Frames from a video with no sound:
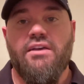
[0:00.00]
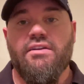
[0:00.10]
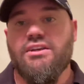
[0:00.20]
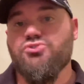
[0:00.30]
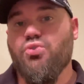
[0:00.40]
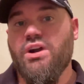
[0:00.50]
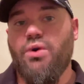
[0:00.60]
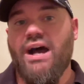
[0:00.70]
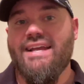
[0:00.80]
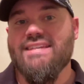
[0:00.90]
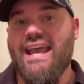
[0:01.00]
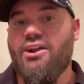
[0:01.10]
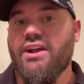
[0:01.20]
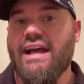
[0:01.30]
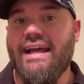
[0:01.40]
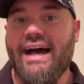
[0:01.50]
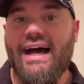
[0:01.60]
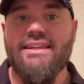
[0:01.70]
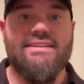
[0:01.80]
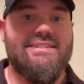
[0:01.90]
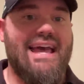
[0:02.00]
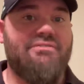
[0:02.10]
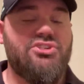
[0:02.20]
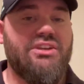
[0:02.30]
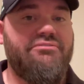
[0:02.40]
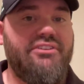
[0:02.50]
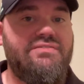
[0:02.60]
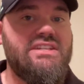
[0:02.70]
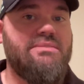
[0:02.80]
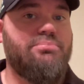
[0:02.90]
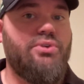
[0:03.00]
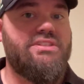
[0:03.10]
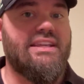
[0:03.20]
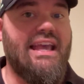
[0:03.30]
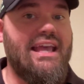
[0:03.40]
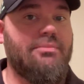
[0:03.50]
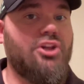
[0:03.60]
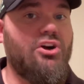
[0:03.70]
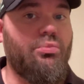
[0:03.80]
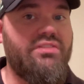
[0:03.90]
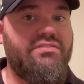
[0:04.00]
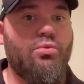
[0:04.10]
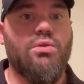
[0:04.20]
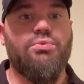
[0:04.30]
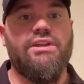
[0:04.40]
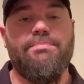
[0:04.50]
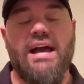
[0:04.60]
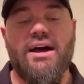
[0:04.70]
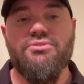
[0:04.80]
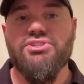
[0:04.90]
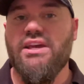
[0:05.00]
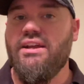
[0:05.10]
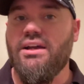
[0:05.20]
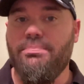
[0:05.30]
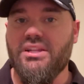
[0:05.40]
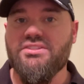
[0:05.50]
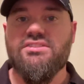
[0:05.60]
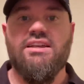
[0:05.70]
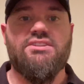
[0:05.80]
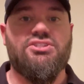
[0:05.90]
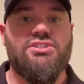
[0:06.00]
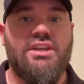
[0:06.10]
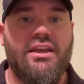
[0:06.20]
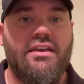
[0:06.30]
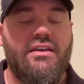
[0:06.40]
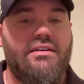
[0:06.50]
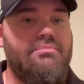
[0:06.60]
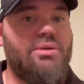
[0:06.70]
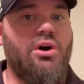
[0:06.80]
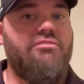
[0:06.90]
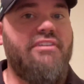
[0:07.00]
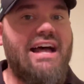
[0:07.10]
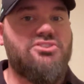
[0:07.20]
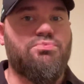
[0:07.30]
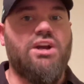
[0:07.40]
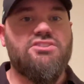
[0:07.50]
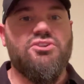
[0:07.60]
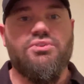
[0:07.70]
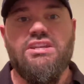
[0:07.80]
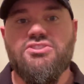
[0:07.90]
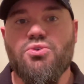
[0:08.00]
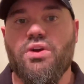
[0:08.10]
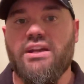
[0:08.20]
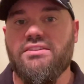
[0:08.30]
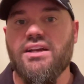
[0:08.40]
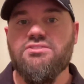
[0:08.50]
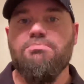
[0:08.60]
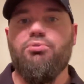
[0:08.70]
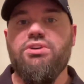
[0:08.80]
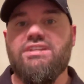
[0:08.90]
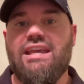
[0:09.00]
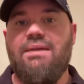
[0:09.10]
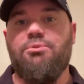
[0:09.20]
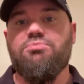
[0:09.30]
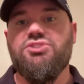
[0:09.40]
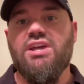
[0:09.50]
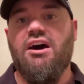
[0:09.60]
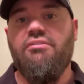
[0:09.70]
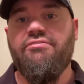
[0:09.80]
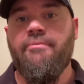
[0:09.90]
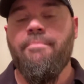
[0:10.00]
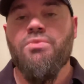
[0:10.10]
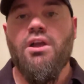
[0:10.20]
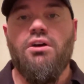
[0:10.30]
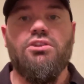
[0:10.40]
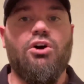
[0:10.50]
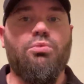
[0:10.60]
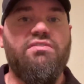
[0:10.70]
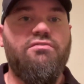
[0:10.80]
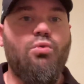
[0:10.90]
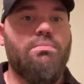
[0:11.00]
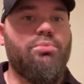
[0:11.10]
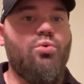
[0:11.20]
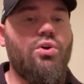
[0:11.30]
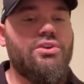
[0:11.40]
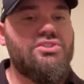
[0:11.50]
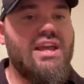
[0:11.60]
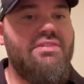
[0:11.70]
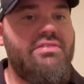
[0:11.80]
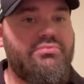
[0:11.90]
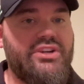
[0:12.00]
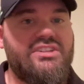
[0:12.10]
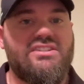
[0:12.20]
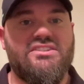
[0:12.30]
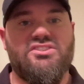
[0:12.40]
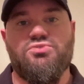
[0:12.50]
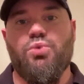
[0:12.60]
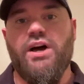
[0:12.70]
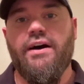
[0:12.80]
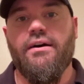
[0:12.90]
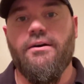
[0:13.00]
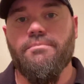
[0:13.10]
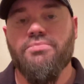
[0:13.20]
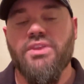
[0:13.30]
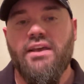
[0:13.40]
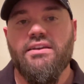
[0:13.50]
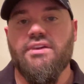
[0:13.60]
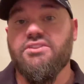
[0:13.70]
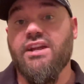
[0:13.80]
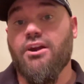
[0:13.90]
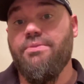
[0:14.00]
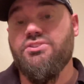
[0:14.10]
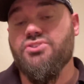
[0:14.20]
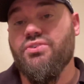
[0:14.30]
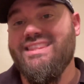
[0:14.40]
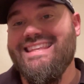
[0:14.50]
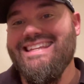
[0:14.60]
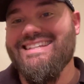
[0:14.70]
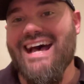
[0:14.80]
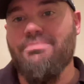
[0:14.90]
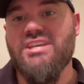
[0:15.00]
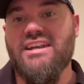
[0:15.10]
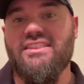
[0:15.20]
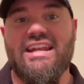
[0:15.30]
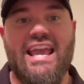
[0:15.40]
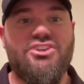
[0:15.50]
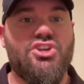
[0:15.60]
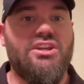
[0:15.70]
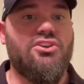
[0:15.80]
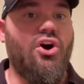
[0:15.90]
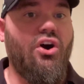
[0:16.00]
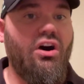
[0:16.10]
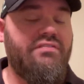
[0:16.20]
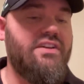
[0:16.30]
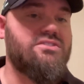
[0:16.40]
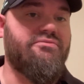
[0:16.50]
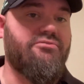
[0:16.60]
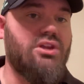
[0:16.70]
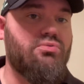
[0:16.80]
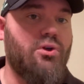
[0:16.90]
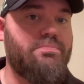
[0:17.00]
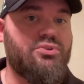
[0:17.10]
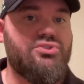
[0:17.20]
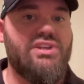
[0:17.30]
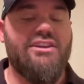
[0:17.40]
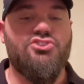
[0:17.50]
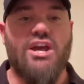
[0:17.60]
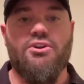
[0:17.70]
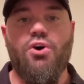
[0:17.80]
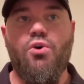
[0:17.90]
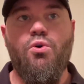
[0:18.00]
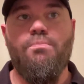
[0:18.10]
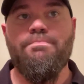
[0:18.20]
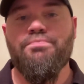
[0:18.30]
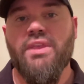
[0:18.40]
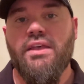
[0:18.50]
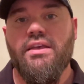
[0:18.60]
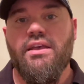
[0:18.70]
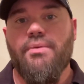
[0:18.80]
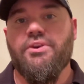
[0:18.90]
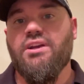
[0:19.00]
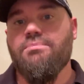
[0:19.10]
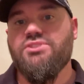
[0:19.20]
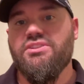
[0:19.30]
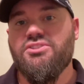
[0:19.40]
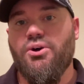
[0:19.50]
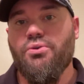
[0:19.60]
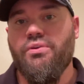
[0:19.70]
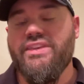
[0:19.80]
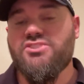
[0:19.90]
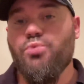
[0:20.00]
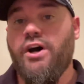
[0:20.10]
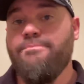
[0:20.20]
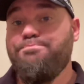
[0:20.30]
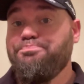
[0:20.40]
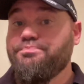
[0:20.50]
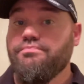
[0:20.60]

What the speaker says: Now, scoring-wise, Eric Ayala is averaging 15 points a game along with 4 rebounds and a couple assists. Meanwhile, Fats Russell, he's scoring a dozen points a game himself, along with 4 boards and 3 assists as well. Now, the Terrapins are in the top 10 in the nation in offensive free throw percentage at home. When it comes to the total in this one,